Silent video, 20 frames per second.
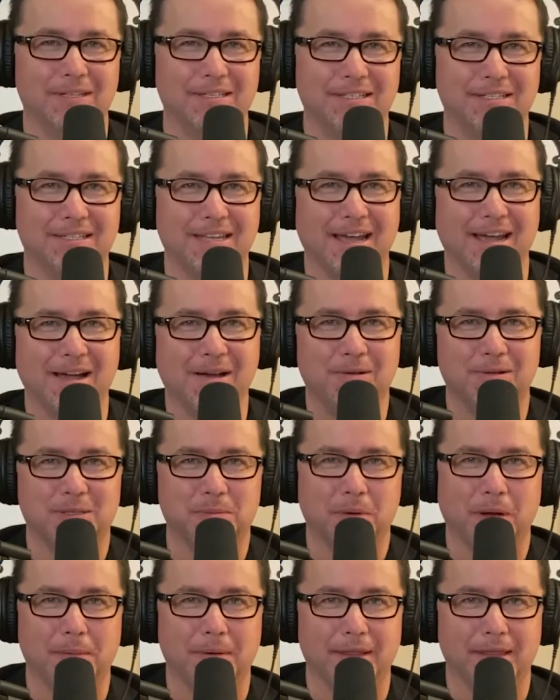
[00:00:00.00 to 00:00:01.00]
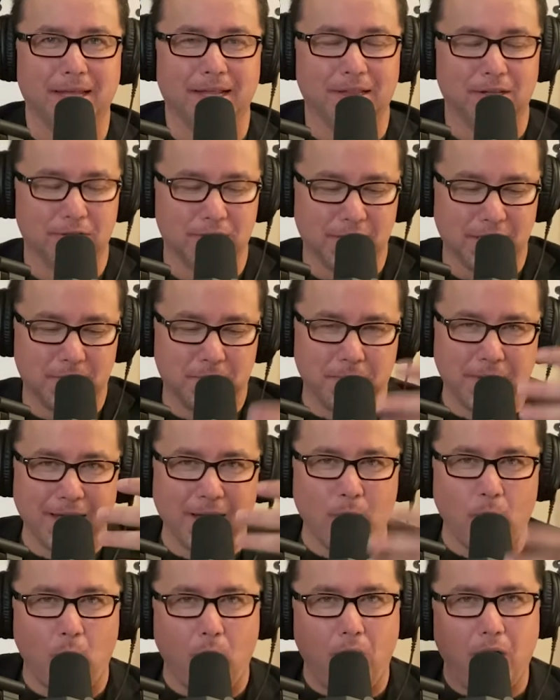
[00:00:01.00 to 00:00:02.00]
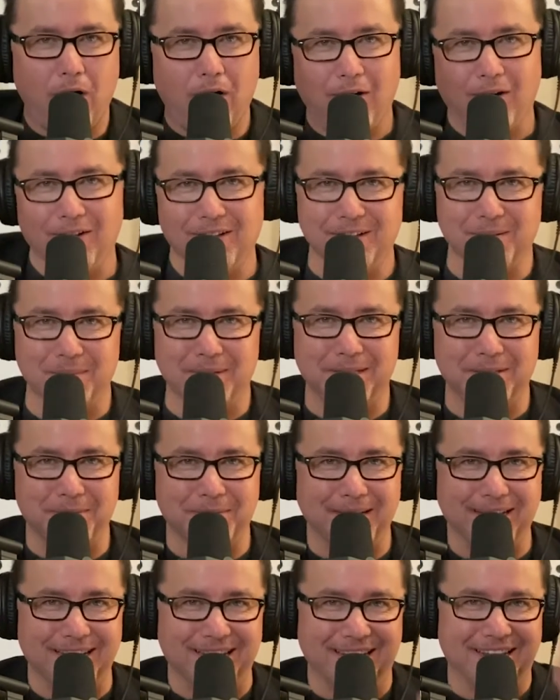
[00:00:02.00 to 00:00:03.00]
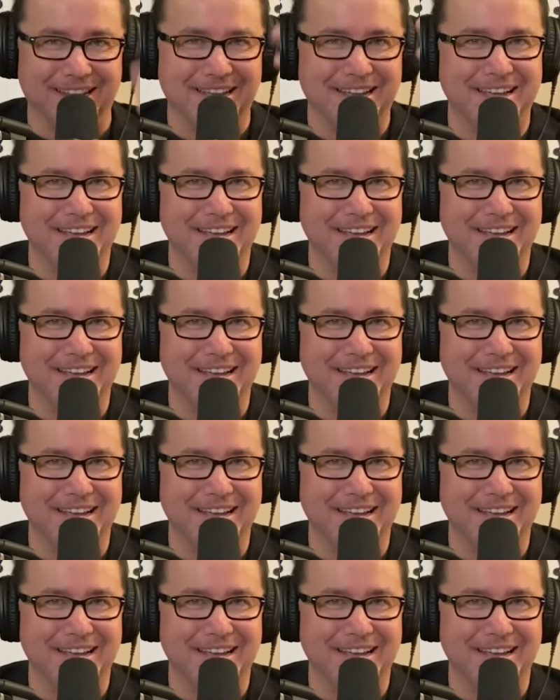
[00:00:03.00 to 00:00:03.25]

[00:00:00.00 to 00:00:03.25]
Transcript: towns probably think there's this big wall in between